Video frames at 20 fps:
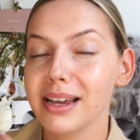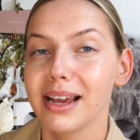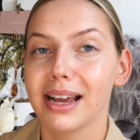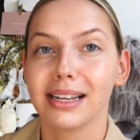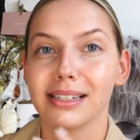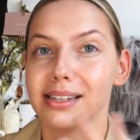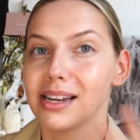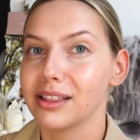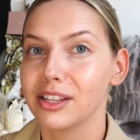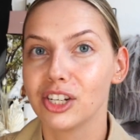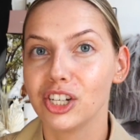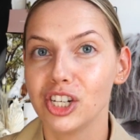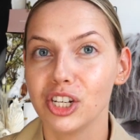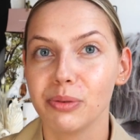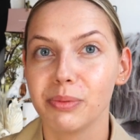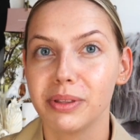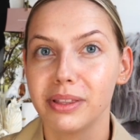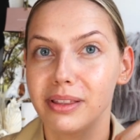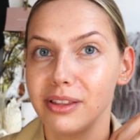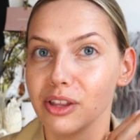It has nothing to
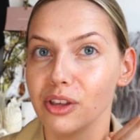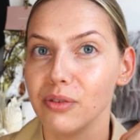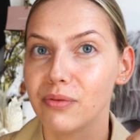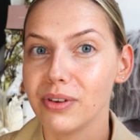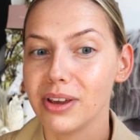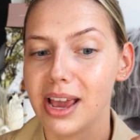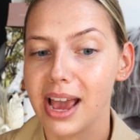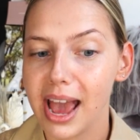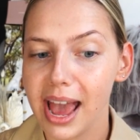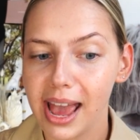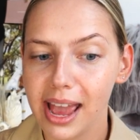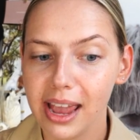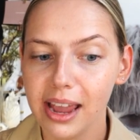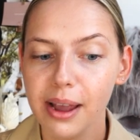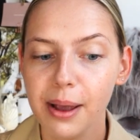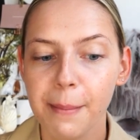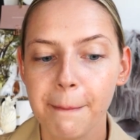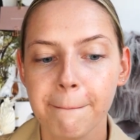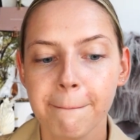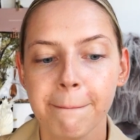do with
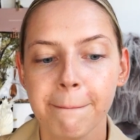UVA.